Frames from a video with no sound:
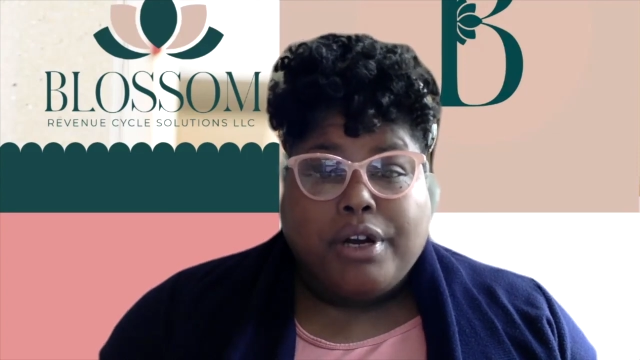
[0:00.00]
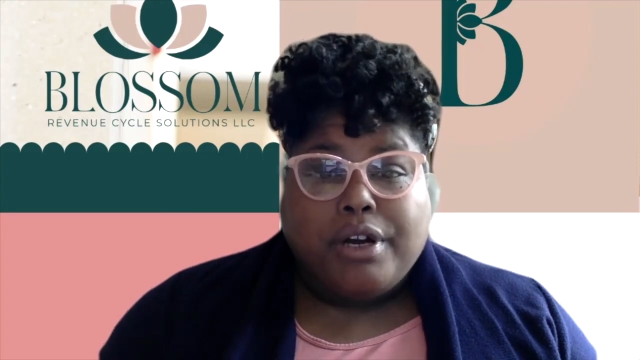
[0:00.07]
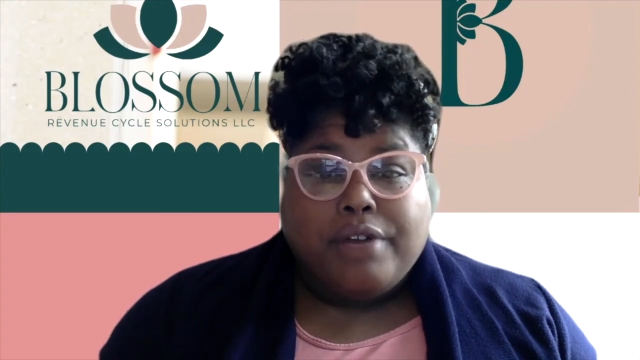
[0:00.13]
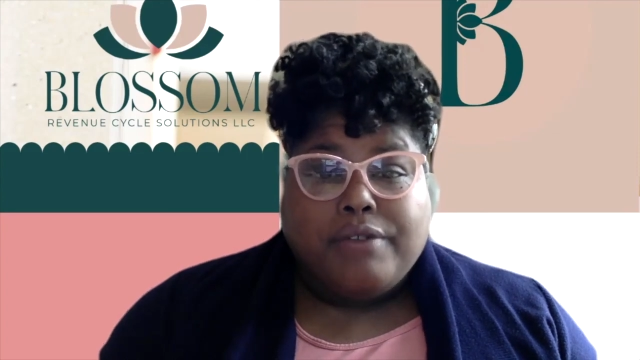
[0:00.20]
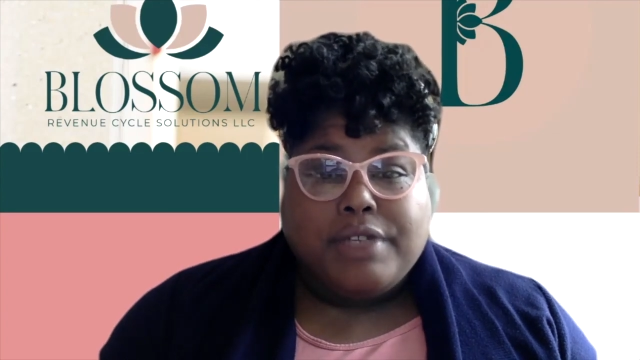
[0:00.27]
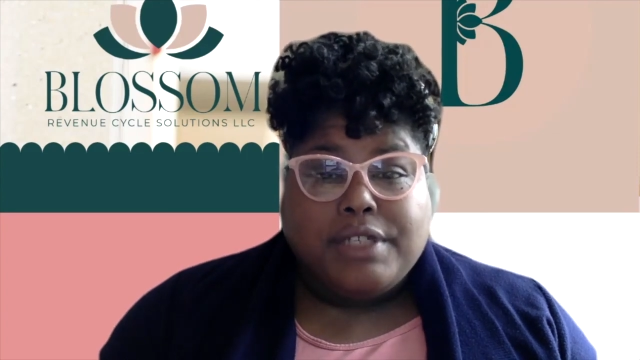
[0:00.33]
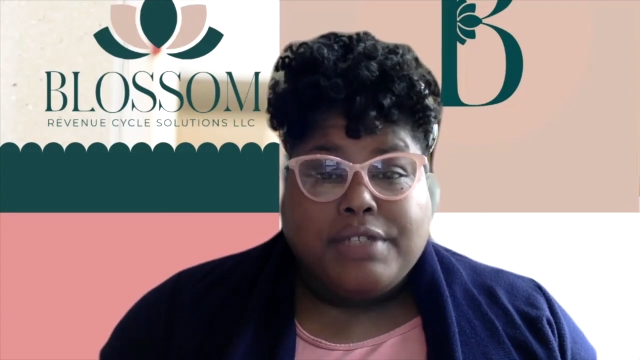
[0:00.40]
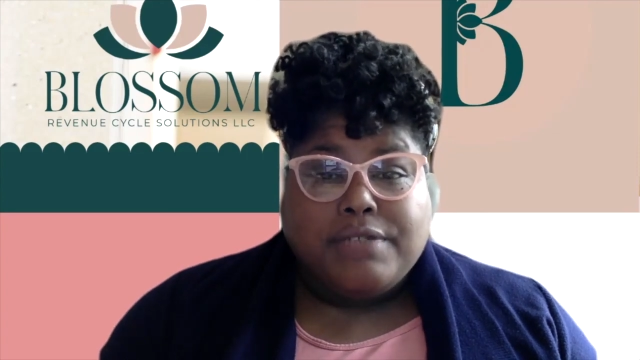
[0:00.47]
of
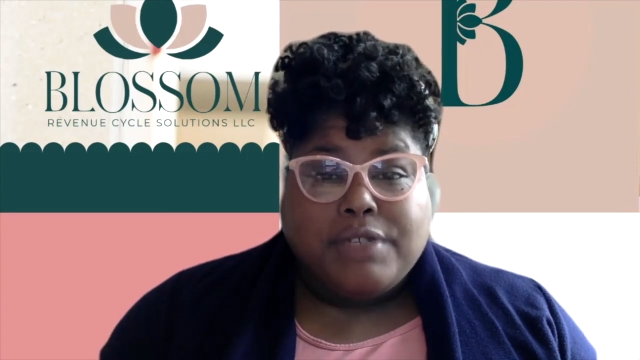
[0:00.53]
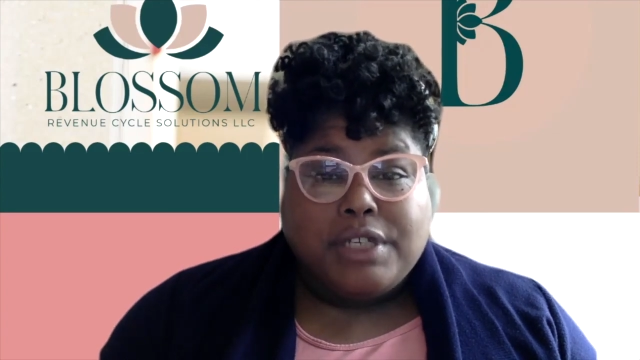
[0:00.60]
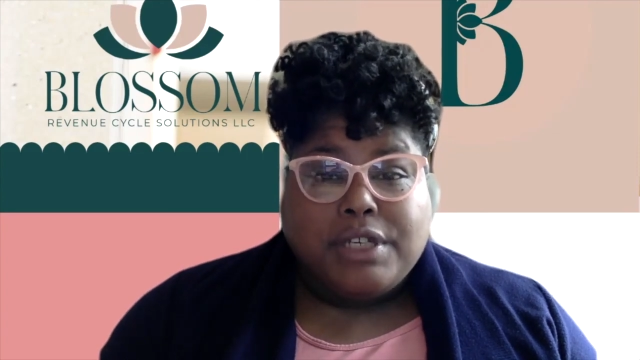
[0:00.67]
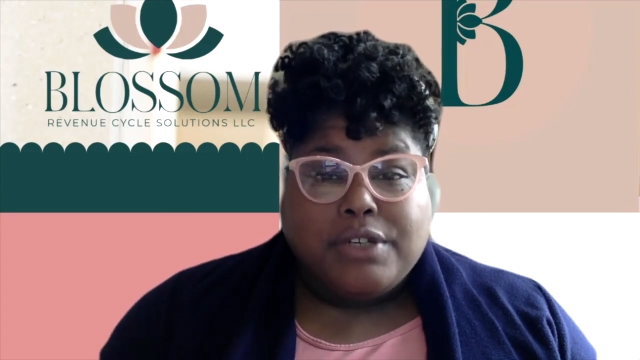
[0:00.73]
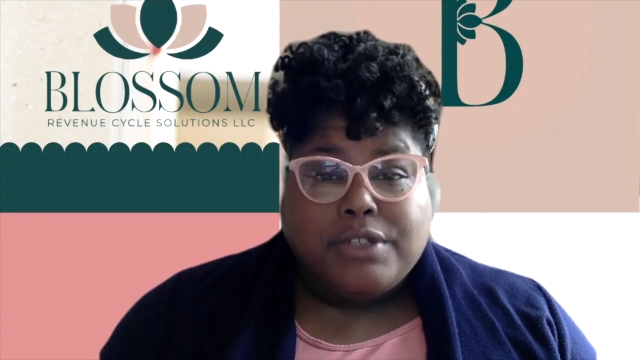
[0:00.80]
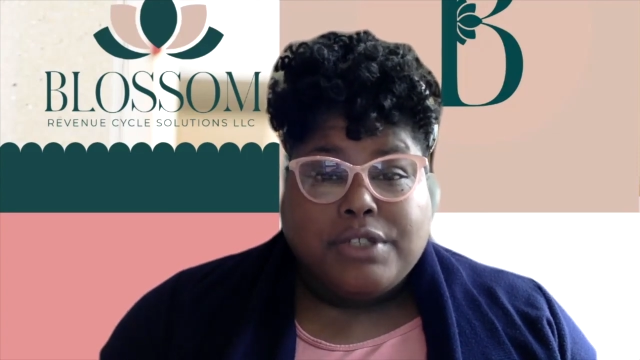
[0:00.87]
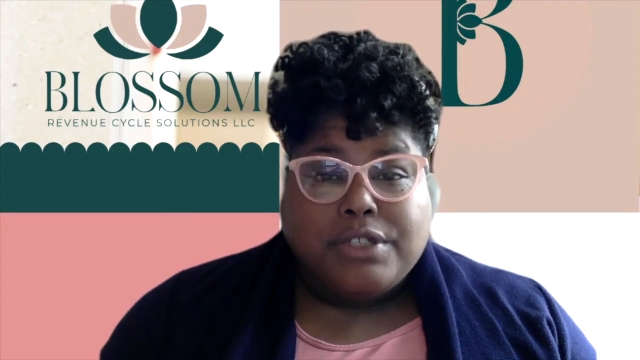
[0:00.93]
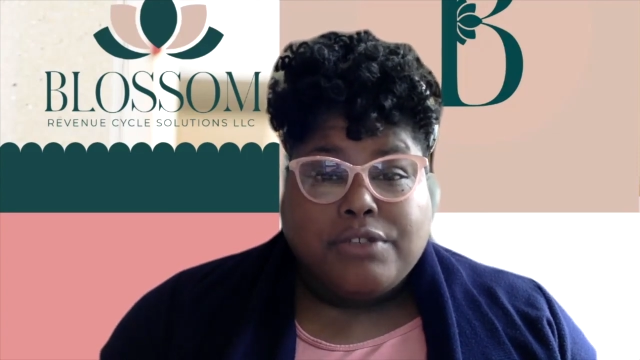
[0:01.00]
these
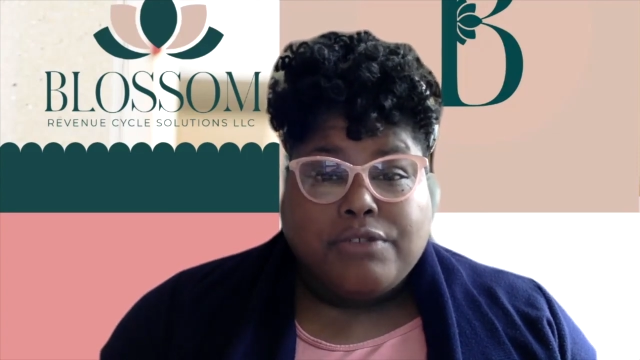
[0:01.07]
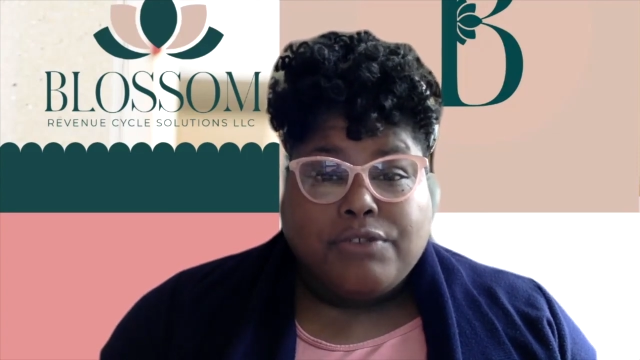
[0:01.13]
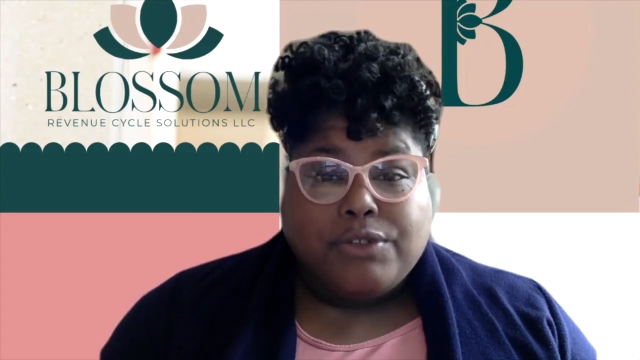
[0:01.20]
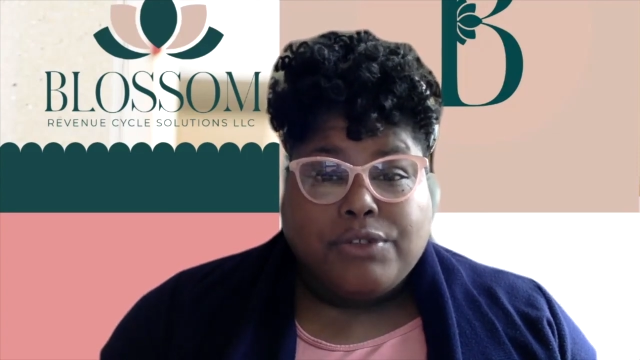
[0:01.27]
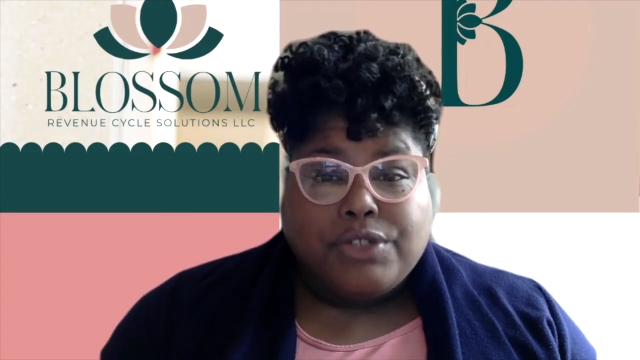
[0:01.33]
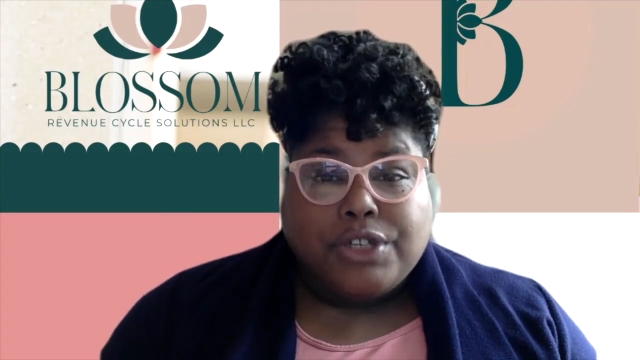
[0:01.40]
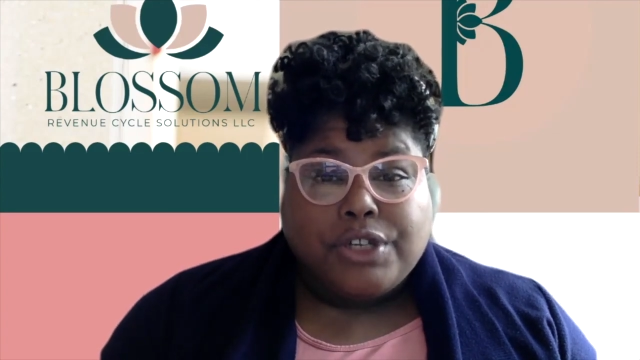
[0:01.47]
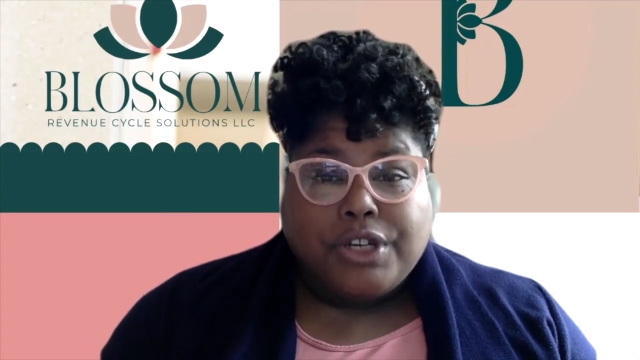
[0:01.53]
videos in the
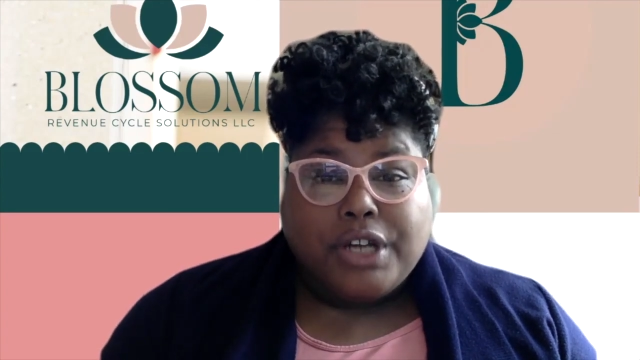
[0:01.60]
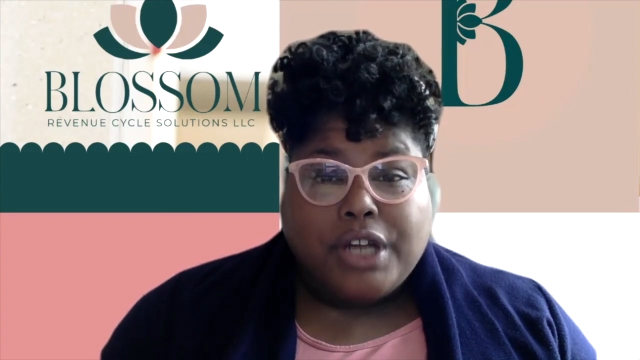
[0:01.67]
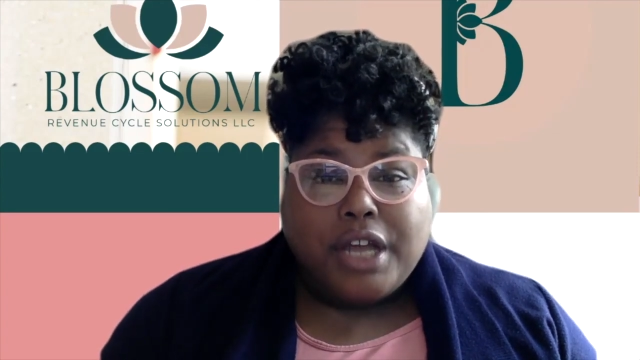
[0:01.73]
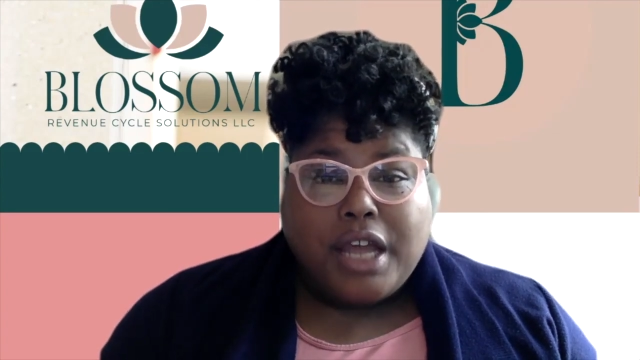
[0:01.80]
future.